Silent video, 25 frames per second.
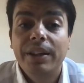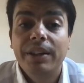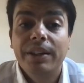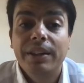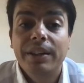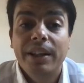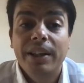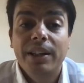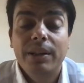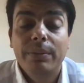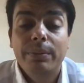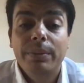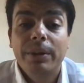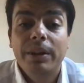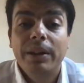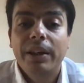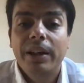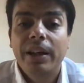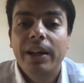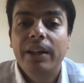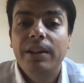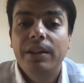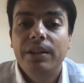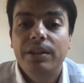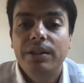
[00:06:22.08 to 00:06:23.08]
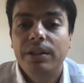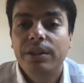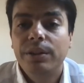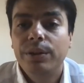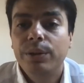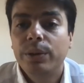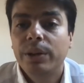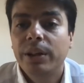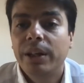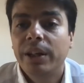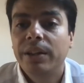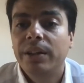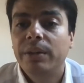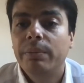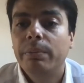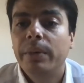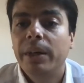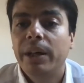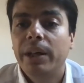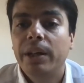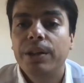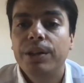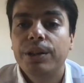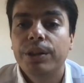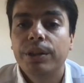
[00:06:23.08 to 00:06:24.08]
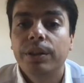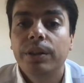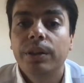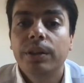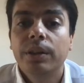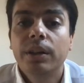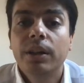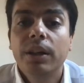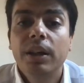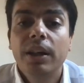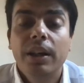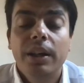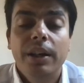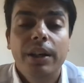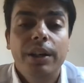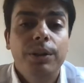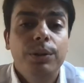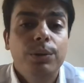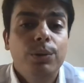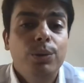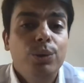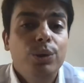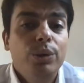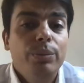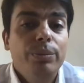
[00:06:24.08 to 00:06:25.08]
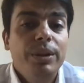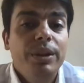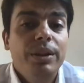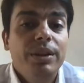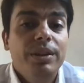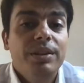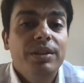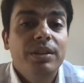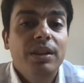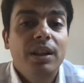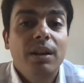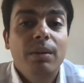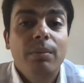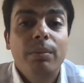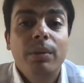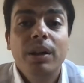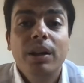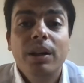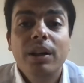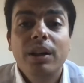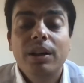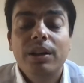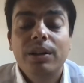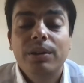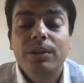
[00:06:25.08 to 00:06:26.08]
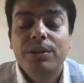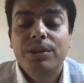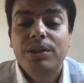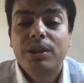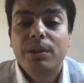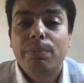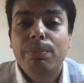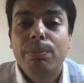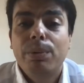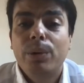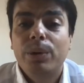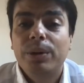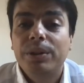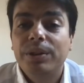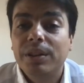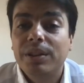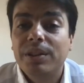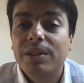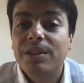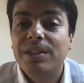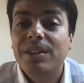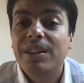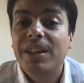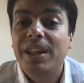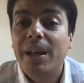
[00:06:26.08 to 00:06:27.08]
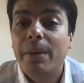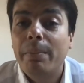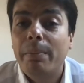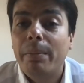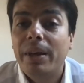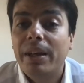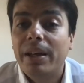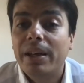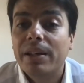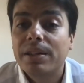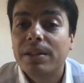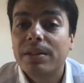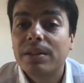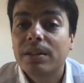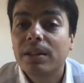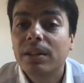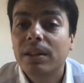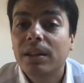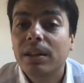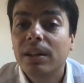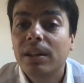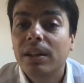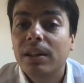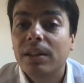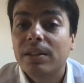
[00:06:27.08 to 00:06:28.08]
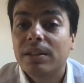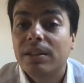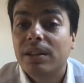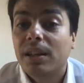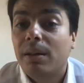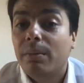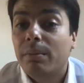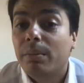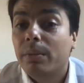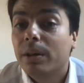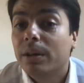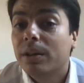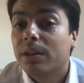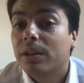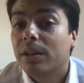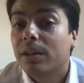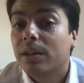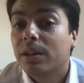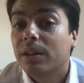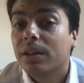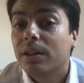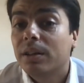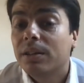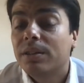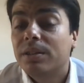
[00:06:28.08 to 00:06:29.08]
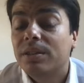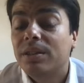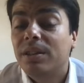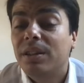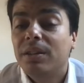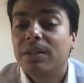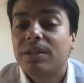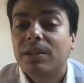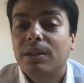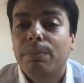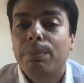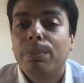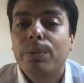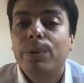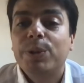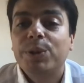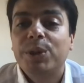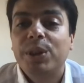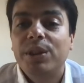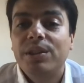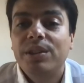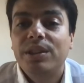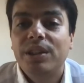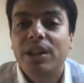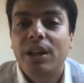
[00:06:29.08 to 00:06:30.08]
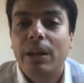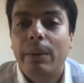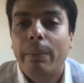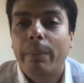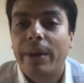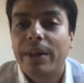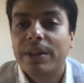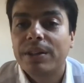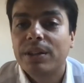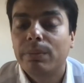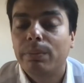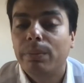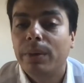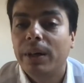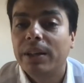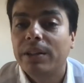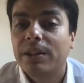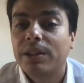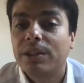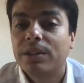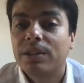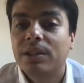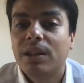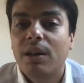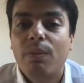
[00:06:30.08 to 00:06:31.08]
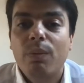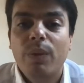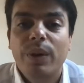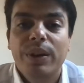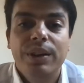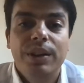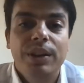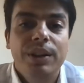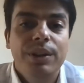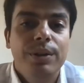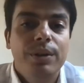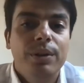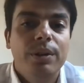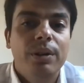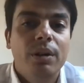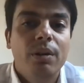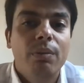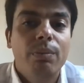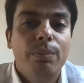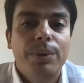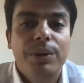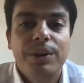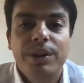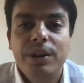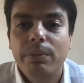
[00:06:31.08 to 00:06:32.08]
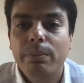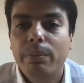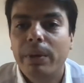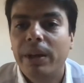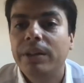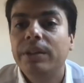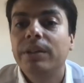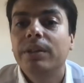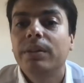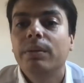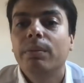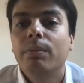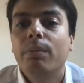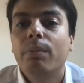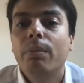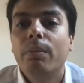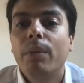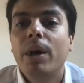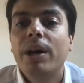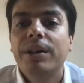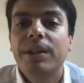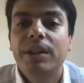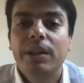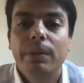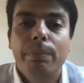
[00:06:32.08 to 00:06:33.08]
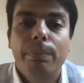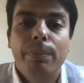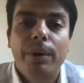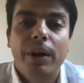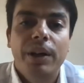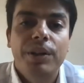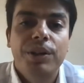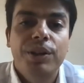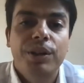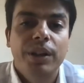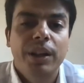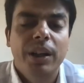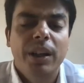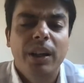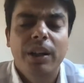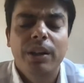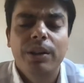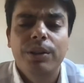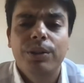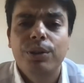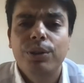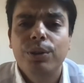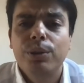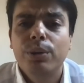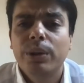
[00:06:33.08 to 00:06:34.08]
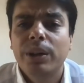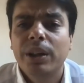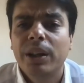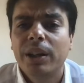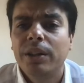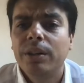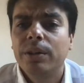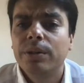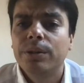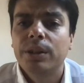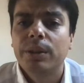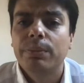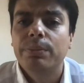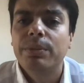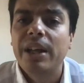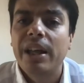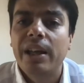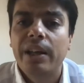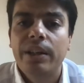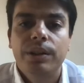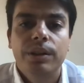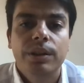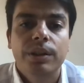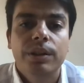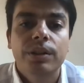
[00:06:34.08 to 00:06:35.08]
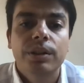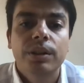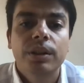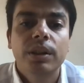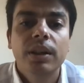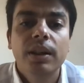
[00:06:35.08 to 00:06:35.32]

it can be anything you can imagine. It could be some not supported CMS, some still supported CMS, but someone in your company made monkey patch and you cannot update it.